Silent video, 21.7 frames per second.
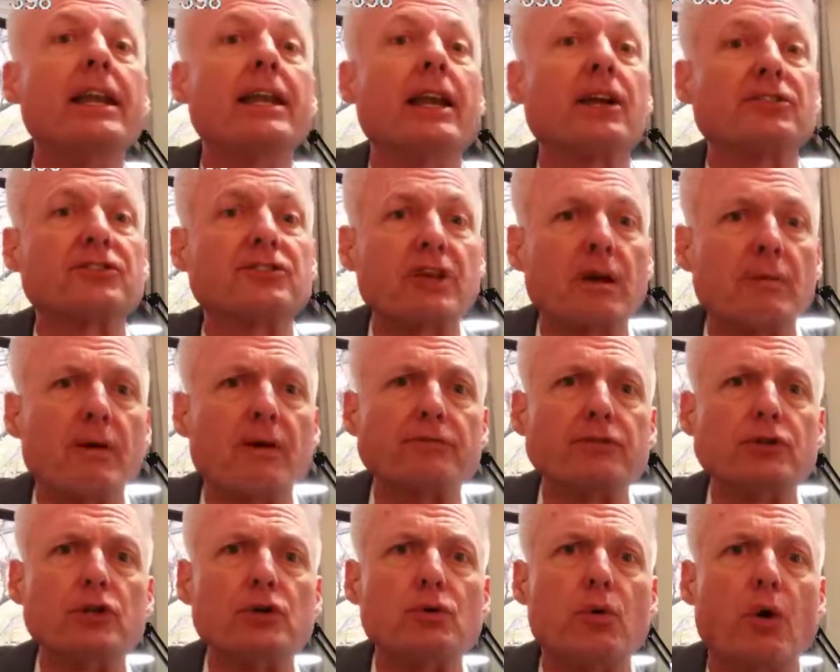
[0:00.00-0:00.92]
Now, some
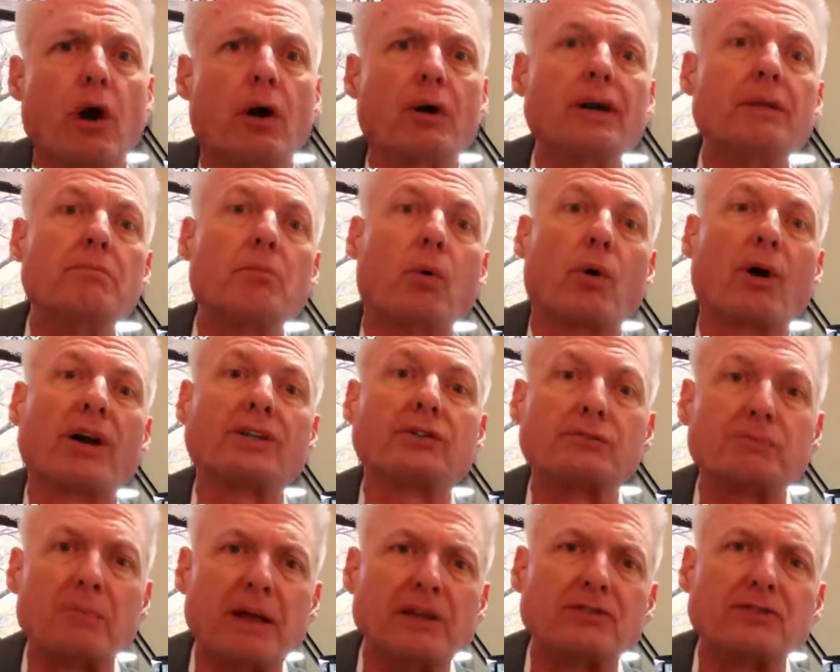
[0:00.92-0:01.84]
of you are in more
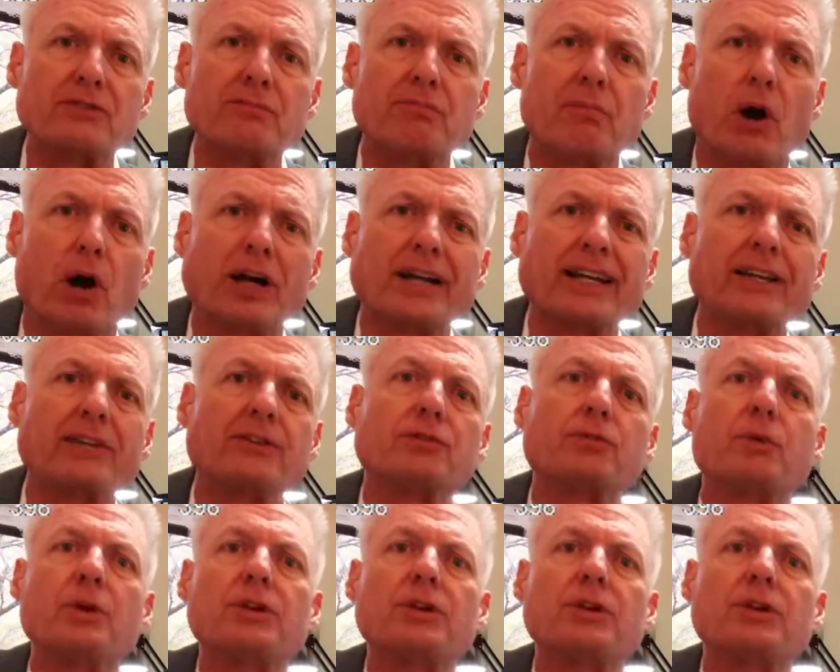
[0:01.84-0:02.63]
expensive markets,